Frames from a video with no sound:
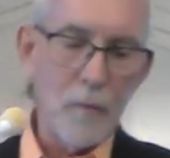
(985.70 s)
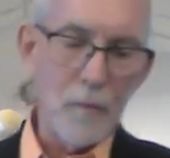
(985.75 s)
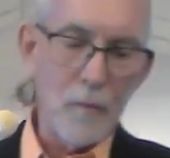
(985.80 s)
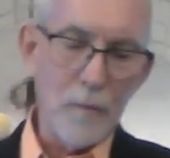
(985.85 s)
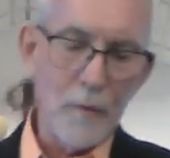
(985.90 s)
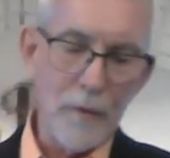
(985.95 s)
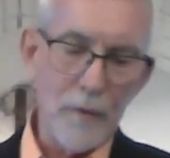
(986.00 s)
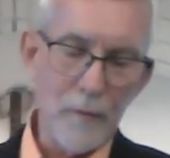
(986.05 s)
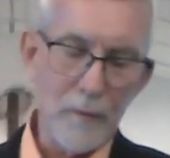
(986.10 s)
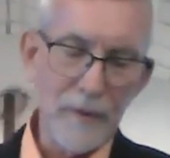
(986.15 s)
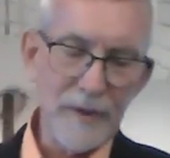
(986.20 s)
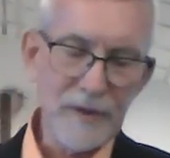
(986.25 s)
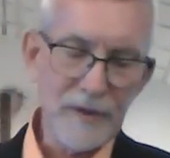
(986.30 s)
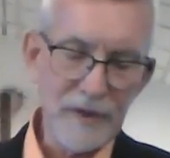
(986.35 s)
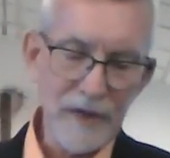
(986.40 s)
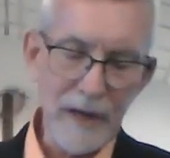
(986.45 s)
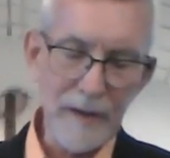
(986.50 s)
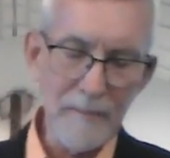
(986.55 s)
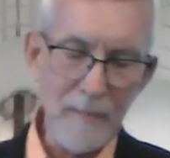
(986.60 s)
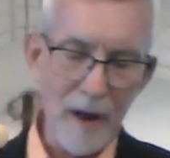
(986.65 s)
we
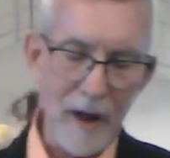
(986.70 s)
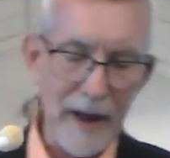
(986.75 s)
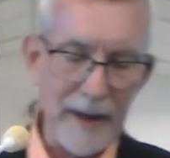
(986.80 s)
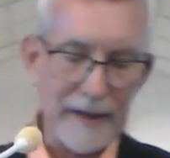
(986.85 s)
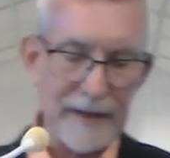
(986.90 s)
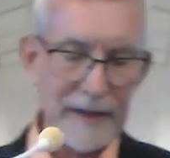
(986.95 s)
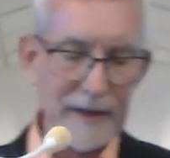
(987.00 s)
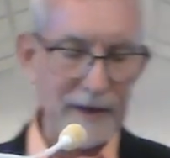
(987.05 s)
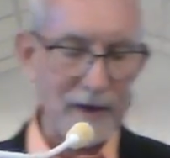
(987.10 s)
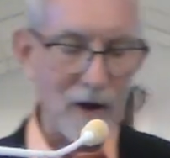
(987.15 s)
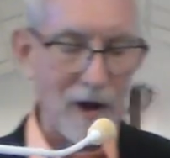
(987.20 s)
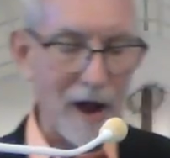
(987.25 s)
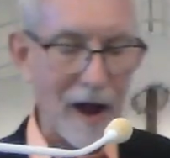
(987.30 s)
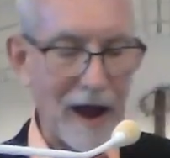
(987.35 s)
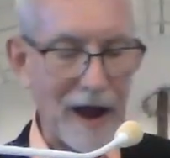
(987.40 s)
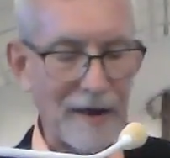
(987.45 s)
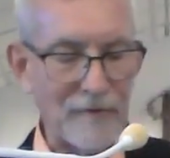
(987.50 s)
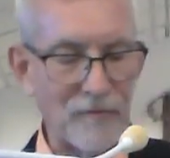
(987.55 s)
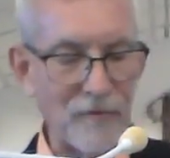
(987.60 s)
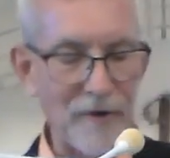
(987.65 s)
seem like in
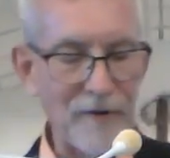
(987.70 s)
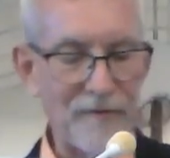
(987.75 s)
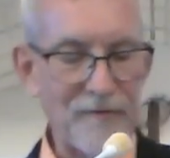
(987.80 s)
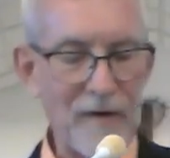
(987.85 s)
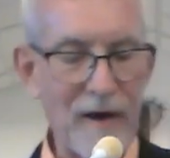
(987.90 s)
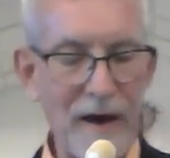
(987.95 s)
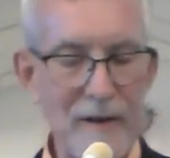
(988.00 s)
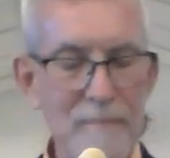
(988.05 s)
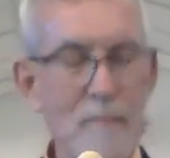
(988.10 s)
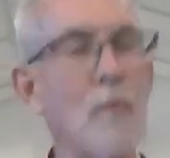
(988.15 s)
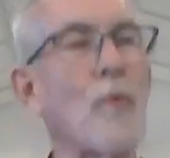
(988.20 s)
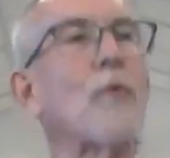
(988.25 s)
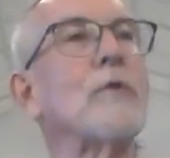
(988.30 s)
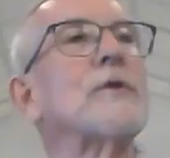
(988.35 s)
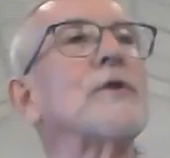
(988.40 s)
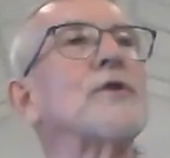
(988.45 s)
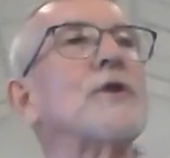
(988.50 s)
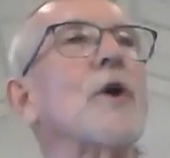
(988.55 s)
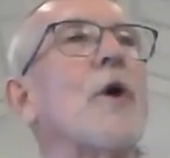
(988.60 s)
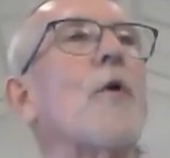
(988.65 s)
life we find more
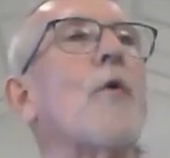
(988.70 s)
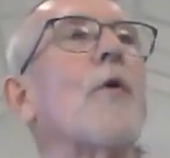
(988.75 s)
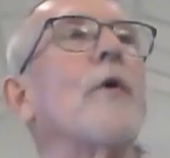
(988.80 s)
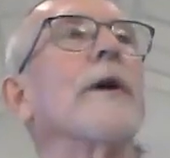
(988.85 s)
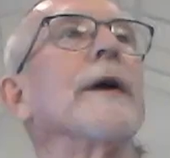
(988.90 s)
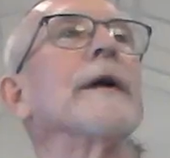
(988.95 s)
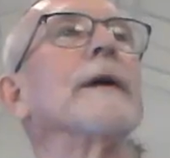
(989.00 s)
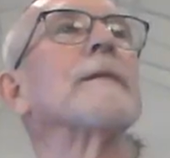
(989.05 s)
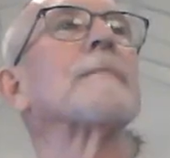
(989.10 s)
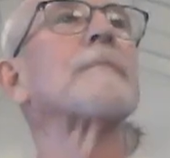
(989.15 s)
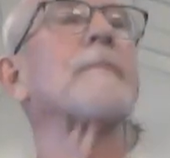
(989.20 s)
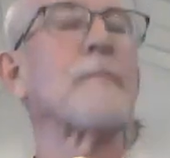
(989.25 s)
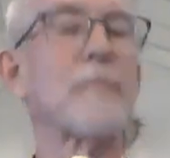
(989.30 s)
joy